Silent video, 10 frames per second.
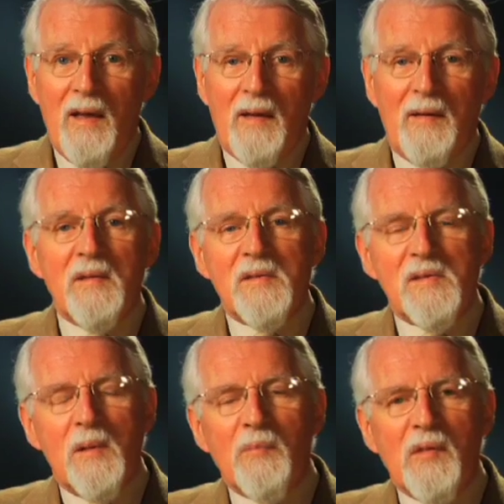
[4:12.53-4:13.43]
And it's
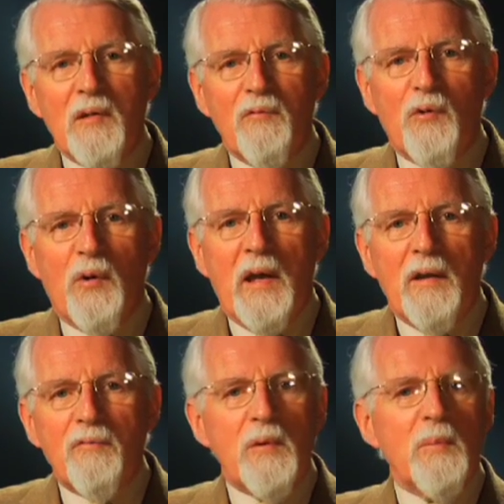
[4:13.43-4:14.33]
something for
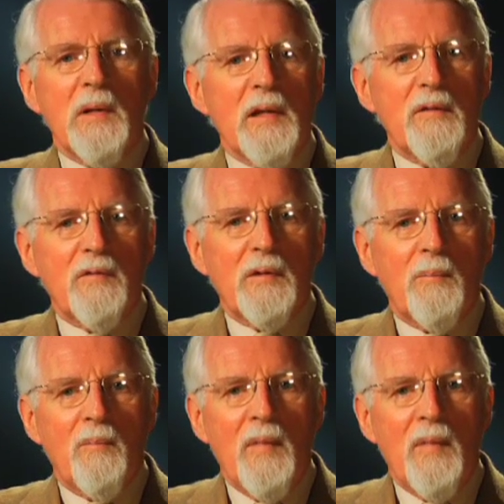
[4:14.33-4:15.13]
every believer,